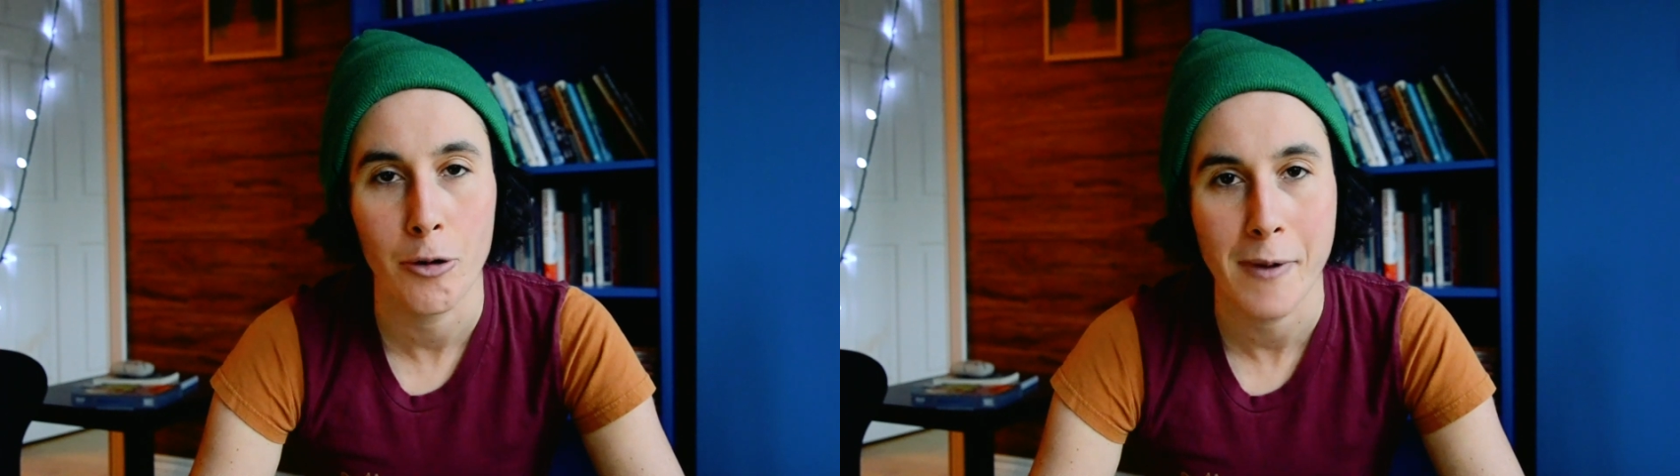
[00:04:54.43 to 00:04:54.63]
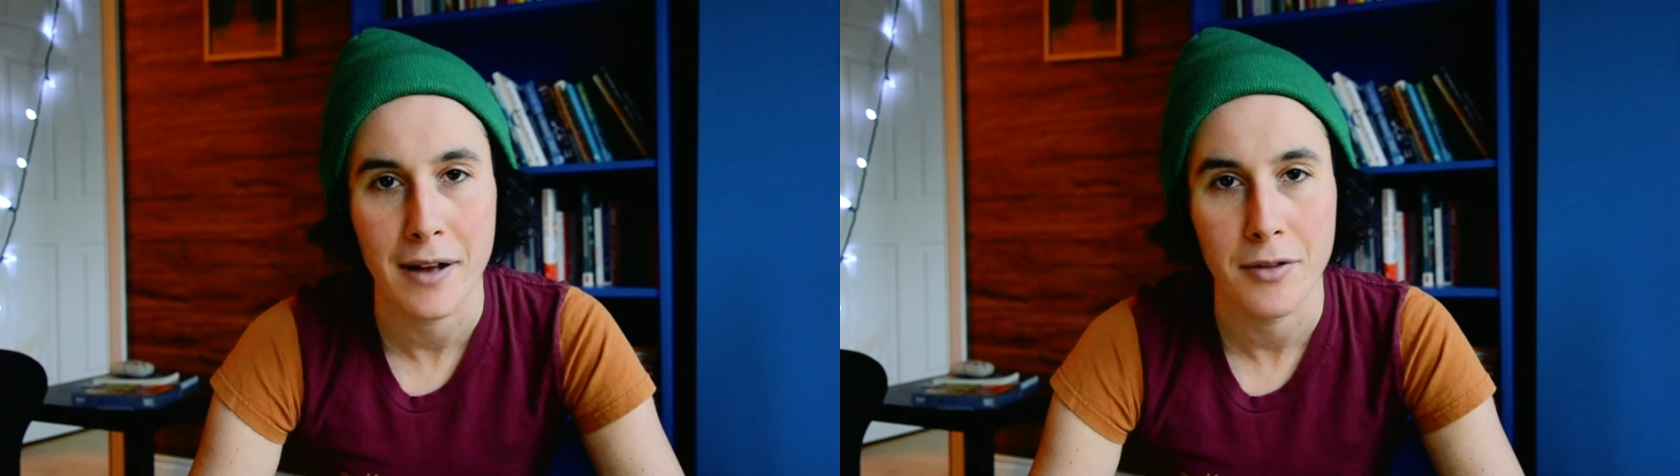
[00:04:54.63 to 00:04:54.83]

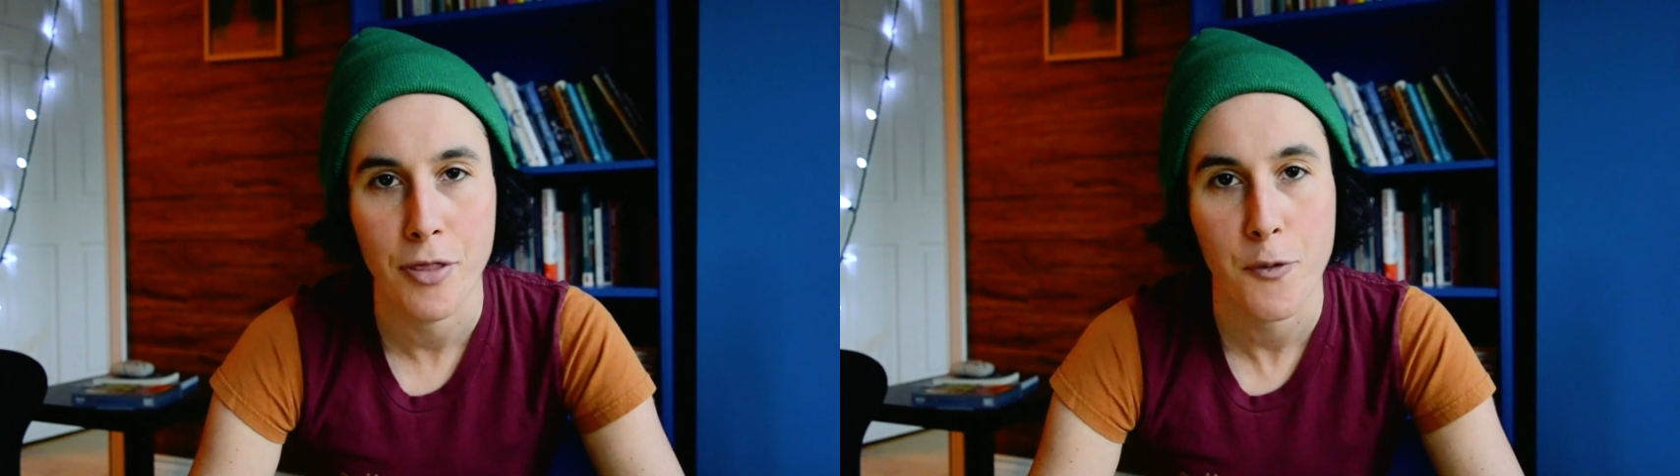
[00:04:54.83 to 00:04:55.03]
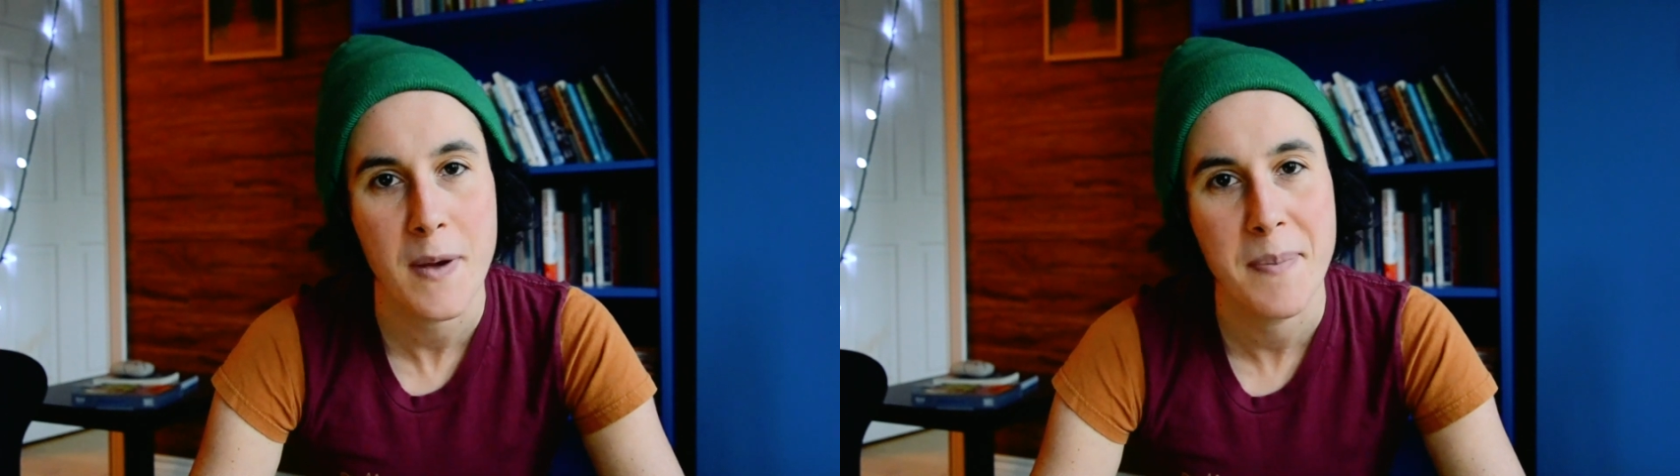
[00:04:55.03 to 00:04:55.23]

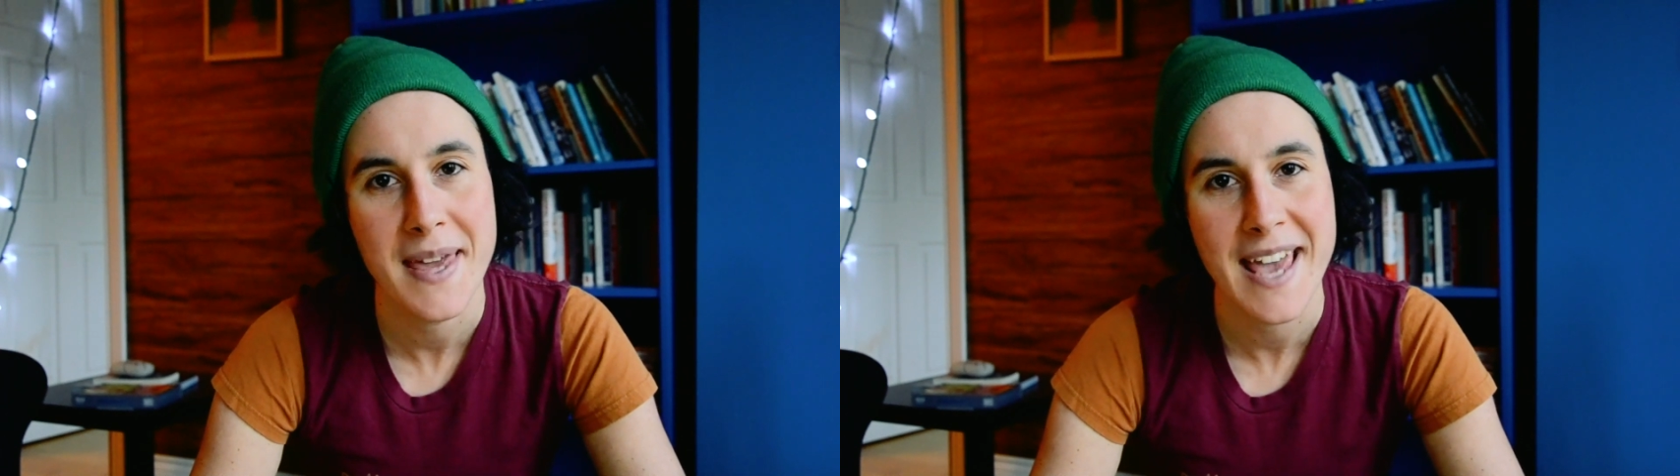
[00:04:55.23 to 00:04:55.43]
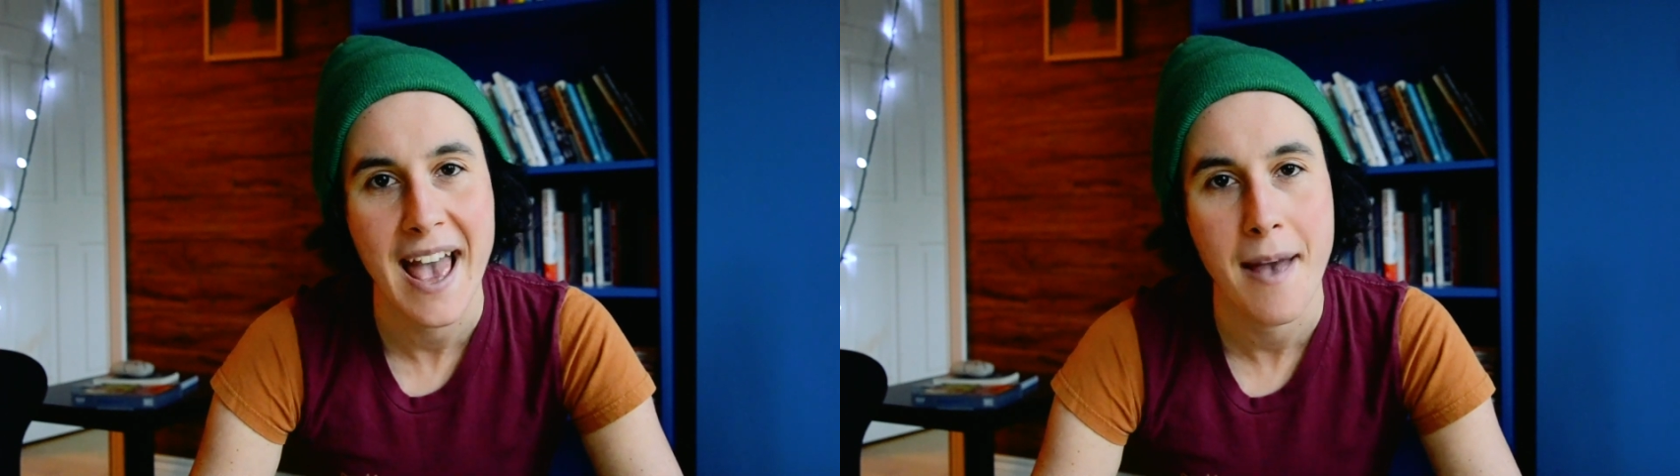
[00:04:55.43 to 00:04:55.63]
around 3
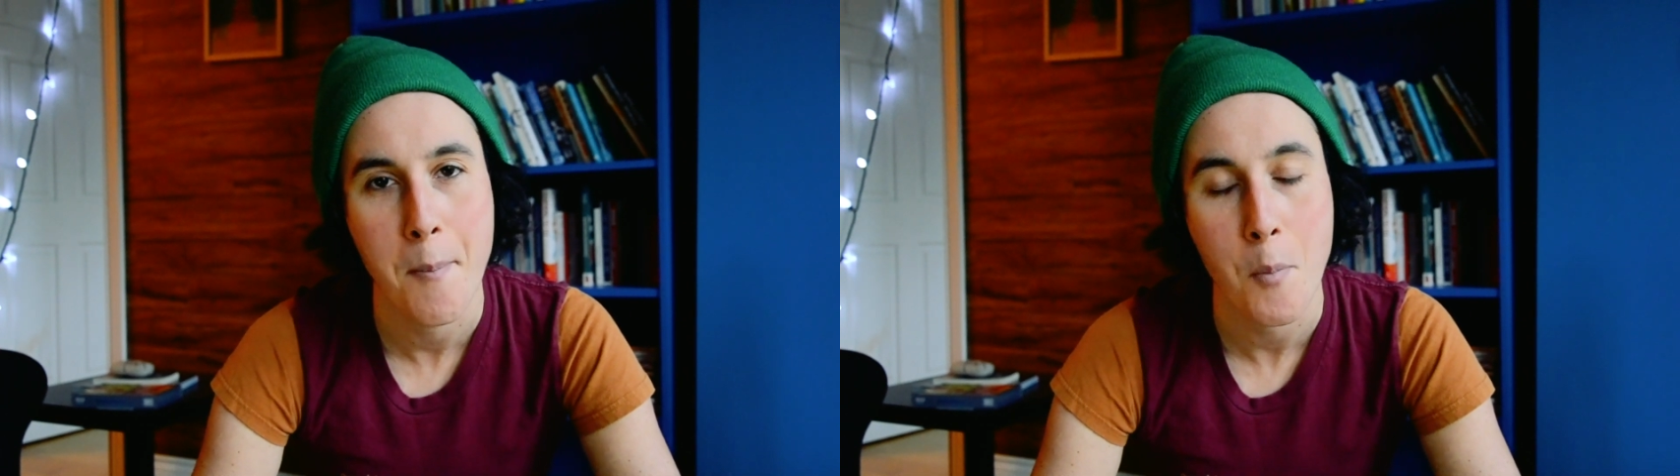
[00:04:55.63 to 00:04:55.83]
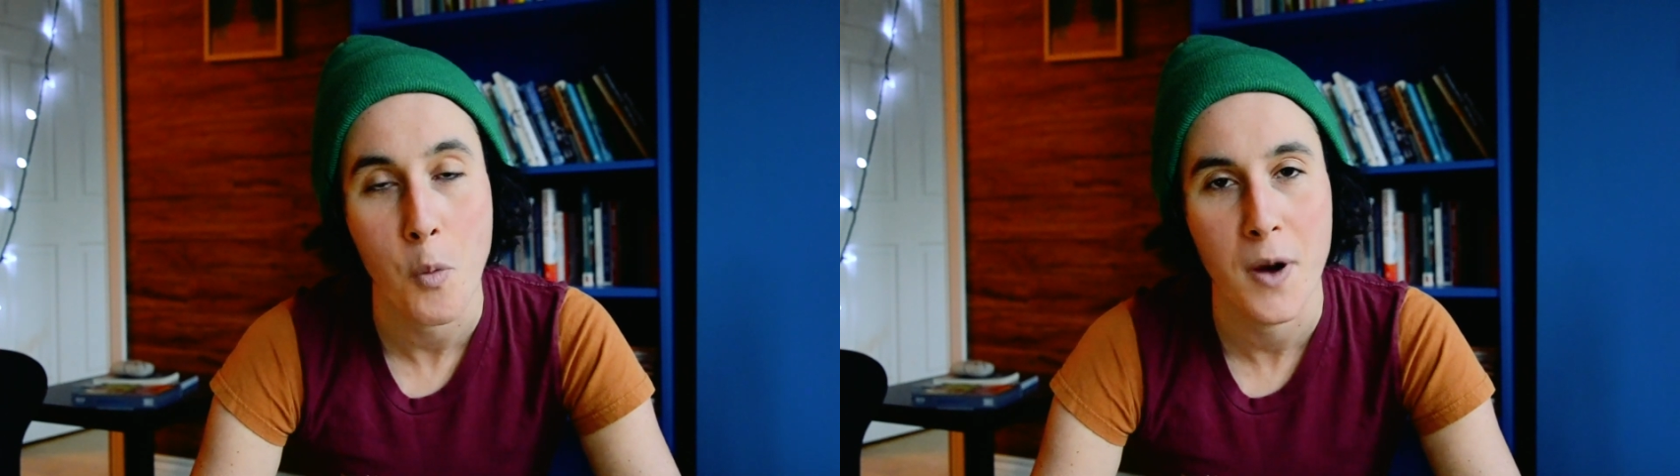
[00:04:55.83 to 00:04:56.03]
p.m.